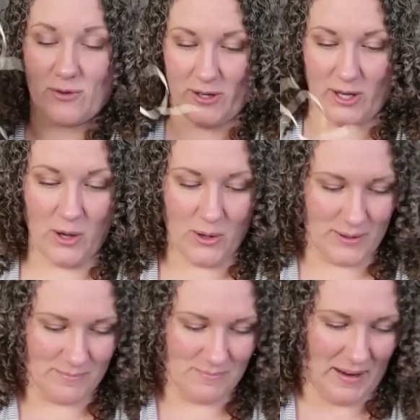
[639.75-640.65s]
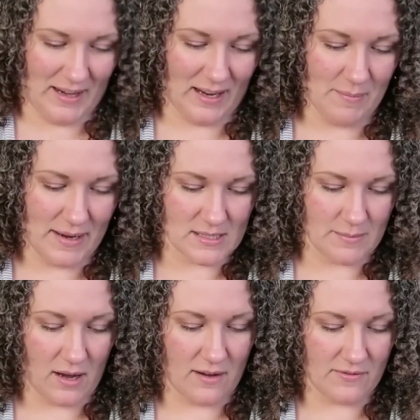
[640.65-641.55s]
for you, making a mess in
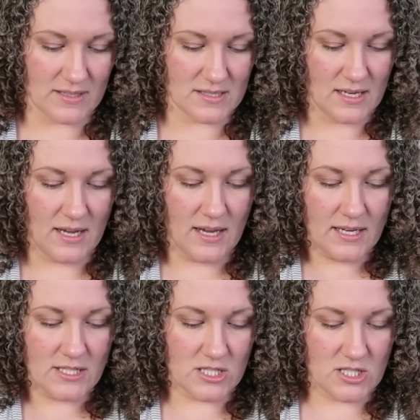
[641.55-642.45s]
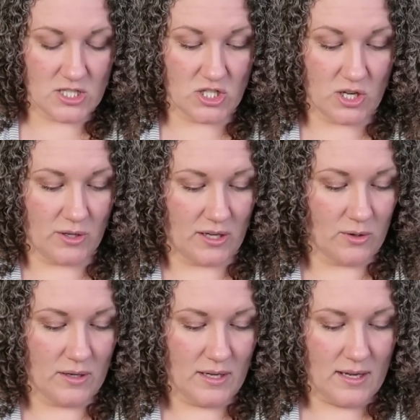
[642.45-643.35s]
my office, just to show
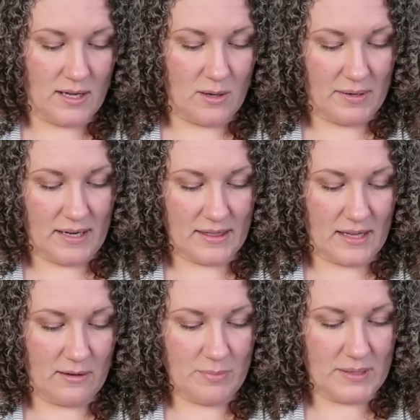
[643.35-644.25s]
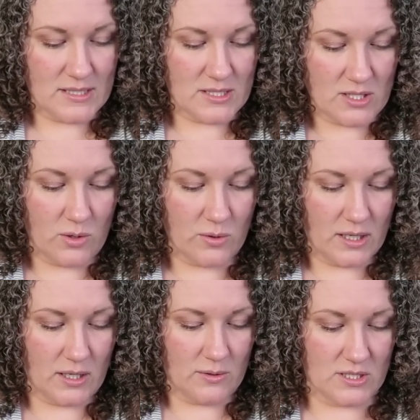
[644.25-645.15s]
you. But I thought it would be so
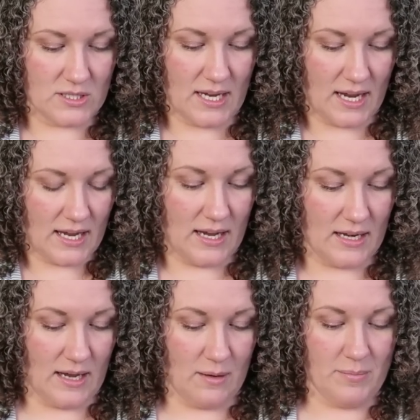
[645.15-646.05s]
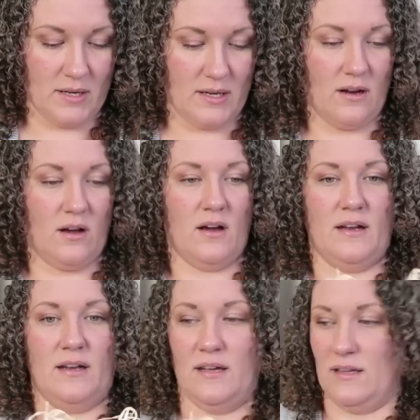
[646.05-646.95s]
cute to take it and put it
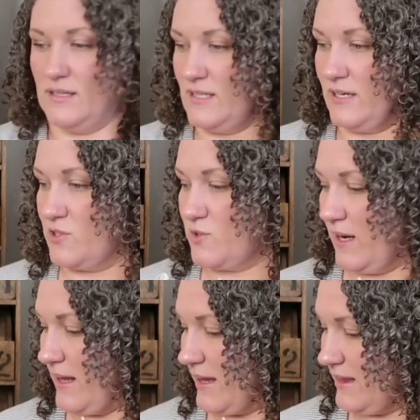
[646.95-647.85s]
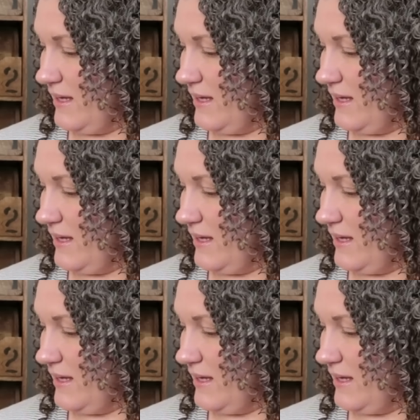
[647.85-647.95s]
on this tiered tray like